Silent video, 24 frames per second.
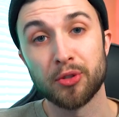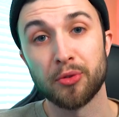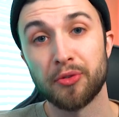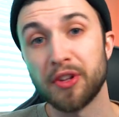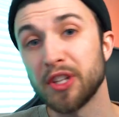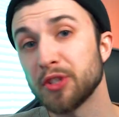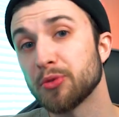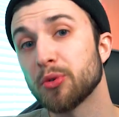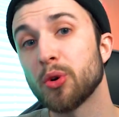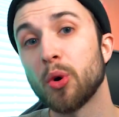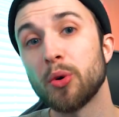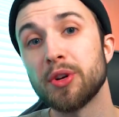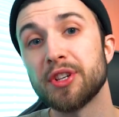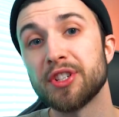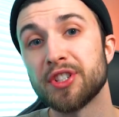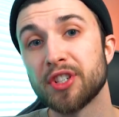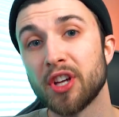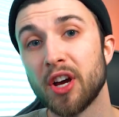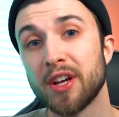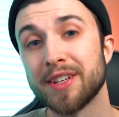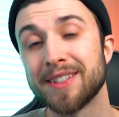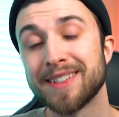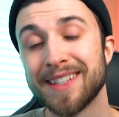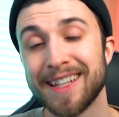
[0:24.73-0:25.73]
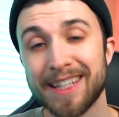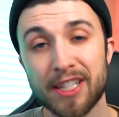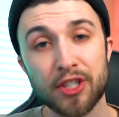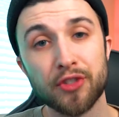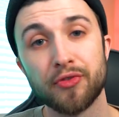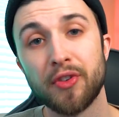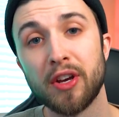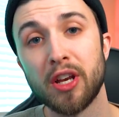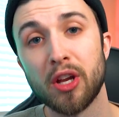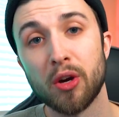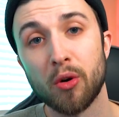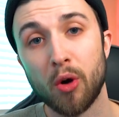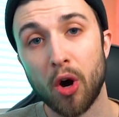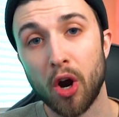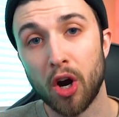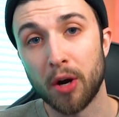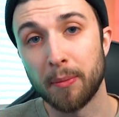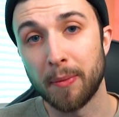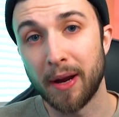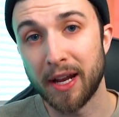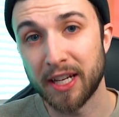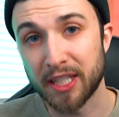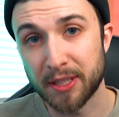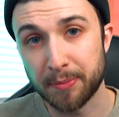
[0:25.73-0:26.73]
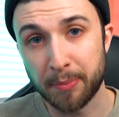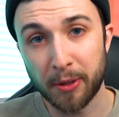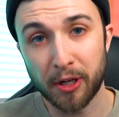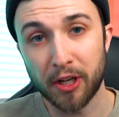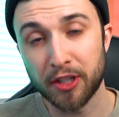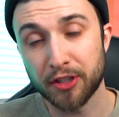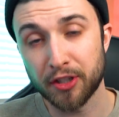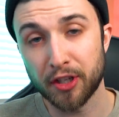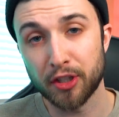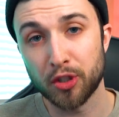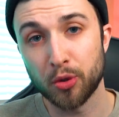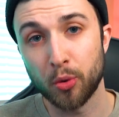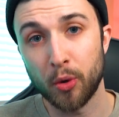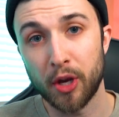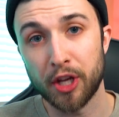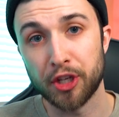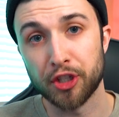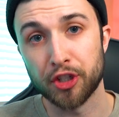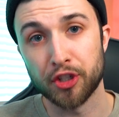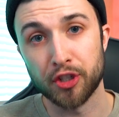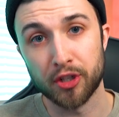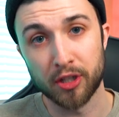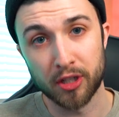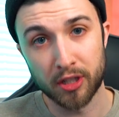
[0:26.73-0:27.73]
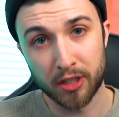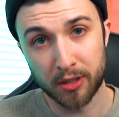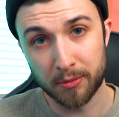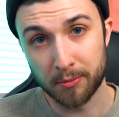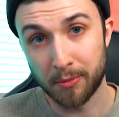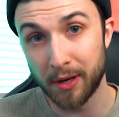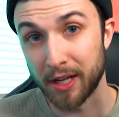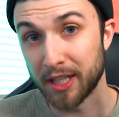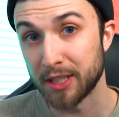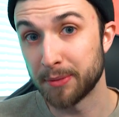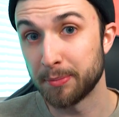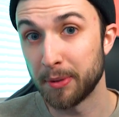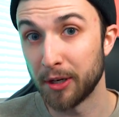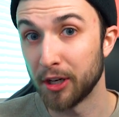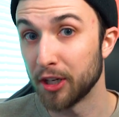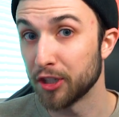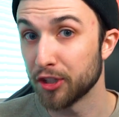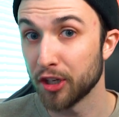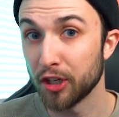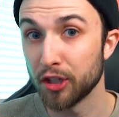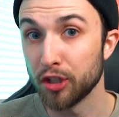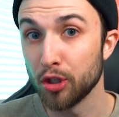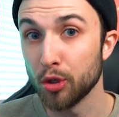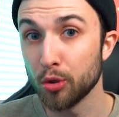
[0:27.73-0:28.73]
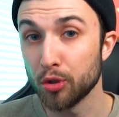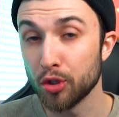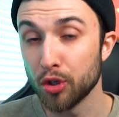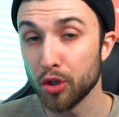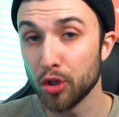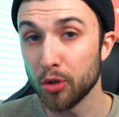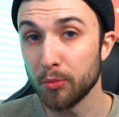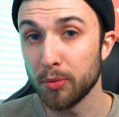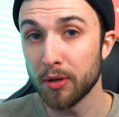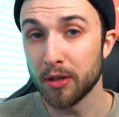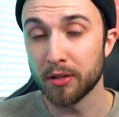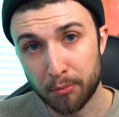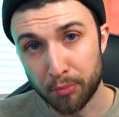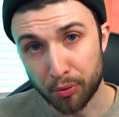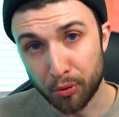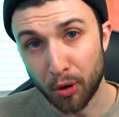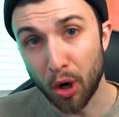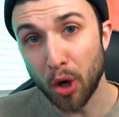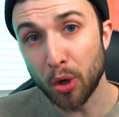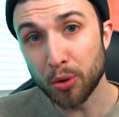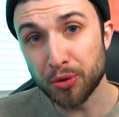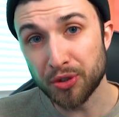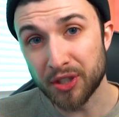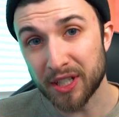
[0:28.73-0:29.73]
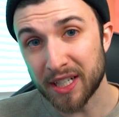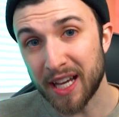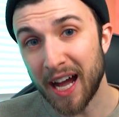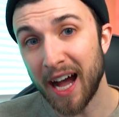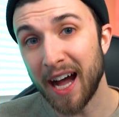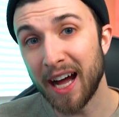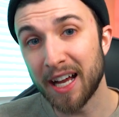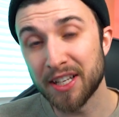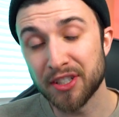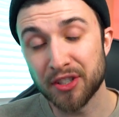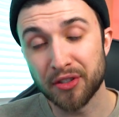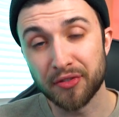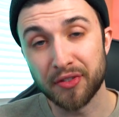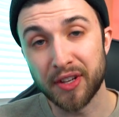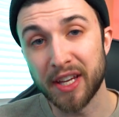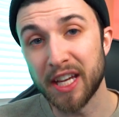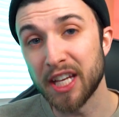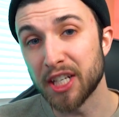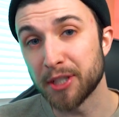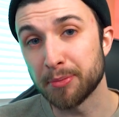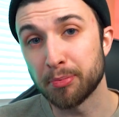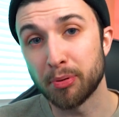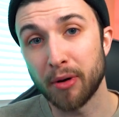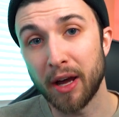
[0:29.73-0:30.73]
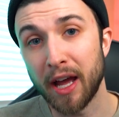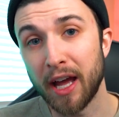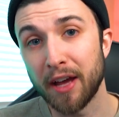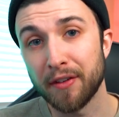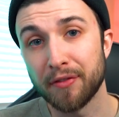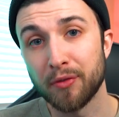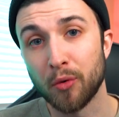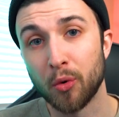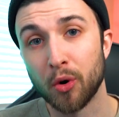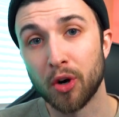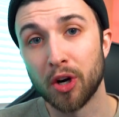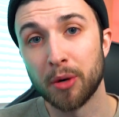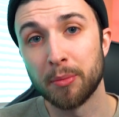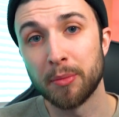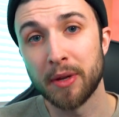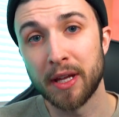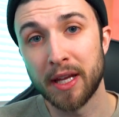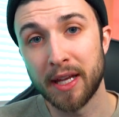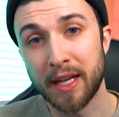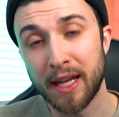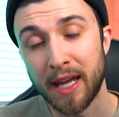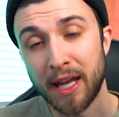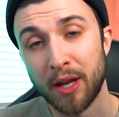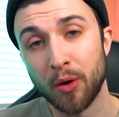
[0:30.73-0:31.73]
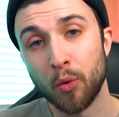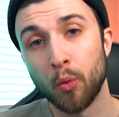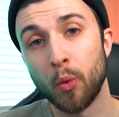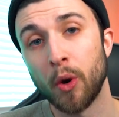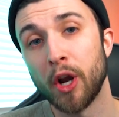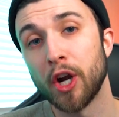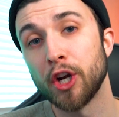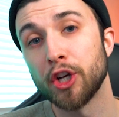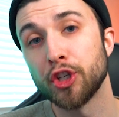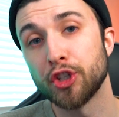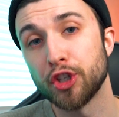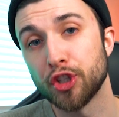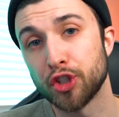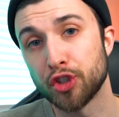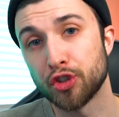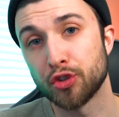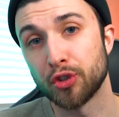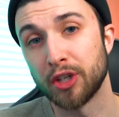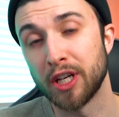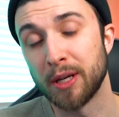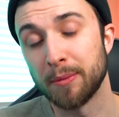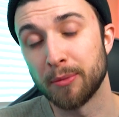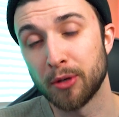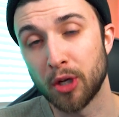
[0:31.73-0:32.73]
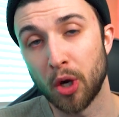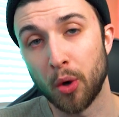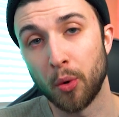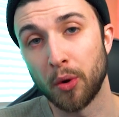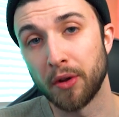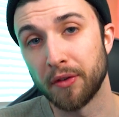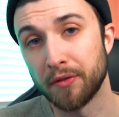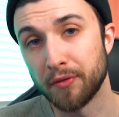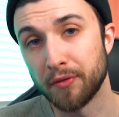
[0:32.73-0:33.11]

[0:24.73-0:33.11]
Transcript: So things we're going to discuss in this video are my experience on Twitch, my experience on YouTube, pros and cons of each platform, and where you should stream going